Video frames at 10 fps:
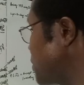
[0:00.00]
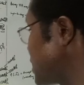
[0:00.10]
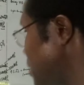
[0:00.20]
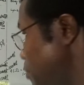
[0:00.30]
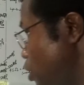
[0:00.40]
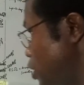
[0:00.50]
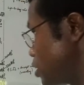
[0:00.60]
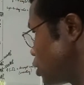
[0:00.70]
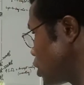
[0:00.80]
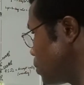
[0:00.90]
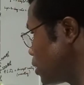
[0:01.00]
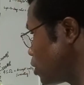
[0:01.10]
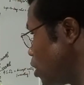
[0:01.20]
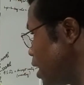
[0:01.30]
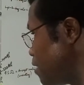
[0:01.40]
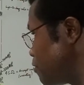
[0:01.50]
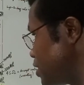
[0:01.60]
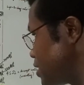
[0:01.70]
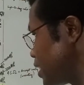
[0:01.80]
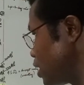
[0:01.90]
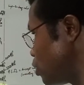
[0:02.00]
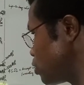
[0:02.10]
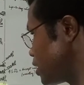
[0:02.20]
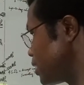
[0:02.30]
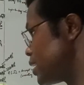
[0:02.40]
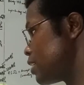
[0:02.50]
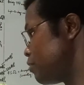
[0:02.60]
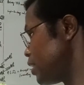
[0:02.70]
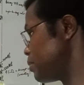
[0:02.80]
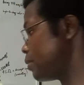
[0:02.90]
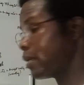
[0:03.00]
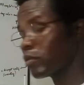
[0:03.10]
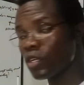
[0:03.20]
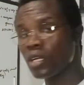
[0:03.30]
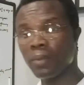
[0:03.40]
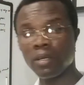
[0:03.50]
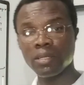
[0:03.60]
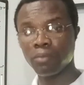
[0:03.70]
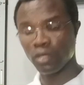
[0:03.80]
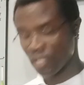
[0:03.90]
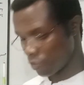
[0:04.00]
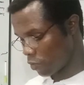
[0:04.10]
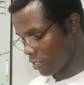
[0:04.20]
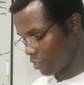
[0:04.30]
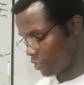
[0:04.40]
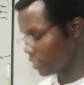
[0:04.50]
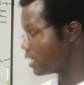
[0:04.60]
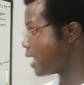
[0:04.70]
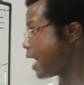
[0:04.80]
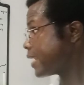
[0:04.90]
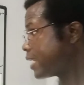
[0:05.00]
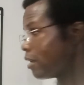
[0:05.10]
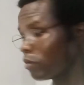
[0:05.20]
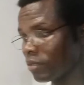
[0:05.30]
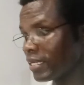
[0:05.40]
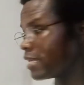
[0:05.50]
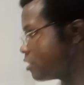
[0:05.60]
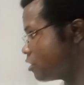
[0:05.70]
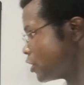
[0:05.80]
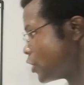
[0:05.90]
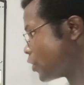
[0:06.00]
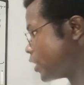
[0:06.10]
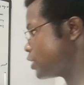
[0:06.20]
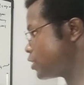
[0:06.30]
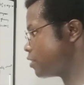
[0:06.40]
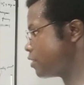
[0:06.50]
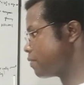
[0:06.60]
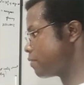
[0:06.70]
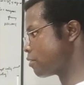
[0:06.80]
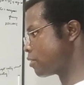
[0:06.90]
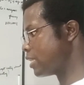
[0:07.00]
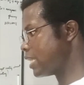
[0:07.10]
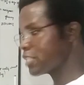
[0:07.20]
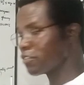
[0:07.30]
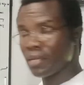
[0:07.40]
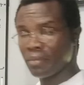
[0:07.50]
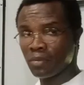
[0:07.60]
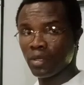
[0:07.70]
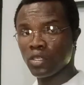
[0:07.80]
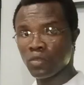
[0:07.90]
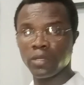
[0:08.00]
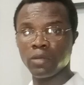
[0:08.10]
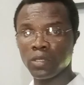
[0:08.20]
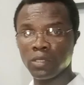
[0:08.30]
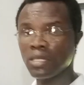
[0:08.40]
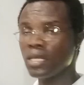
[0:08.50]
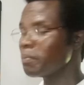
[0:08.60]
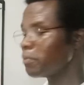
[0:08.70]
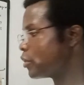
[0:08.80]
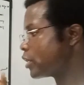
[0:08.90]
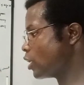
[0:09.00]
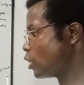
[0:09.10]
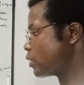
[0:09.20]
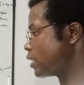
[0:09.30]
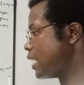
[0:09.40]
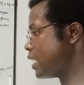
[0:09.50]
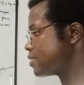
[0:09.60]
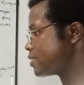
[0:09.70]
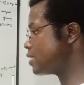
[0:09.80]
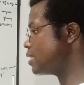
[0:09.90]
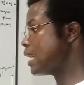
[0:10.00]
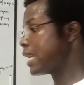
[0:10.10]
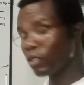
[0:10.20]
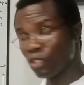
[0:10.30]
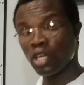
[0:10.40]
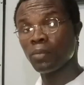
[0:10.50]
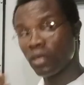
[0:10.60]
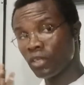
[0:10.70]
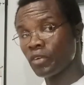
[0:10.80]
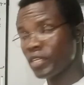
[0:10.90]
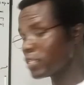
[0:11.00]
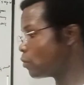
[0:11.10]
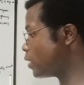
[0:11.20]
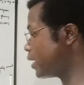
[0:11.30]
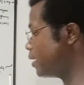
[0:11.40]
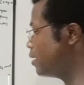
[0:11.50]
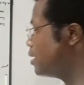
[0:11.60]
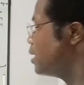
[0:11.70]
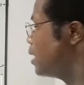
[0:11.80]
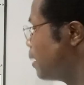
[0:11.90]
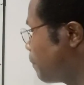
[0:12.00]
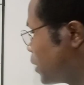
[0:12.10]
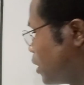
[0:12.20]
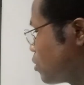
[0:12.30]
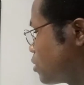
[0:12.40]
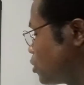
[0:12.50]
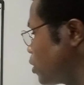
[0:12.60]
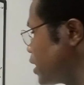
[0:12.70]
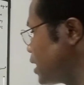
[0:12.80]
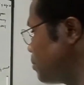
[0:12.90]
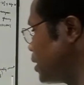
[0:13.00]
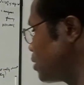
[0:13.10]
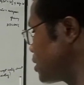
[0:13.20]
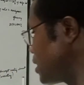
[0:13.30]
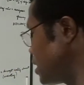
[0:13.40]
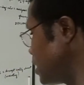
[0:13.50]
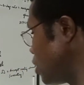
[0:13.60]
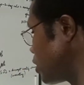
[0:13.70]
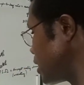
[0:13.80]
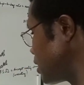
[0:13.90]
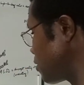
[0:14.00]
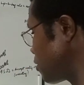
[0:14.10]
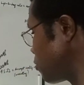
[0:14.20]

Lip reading: fibers, and I'm not going to talk about every single synthetic fiber, but I'll talk about the important ones, and then I'll then zero into the glass fibers because we will be doing a lot with glass, and I'll talk about the reason why. But I was talking about other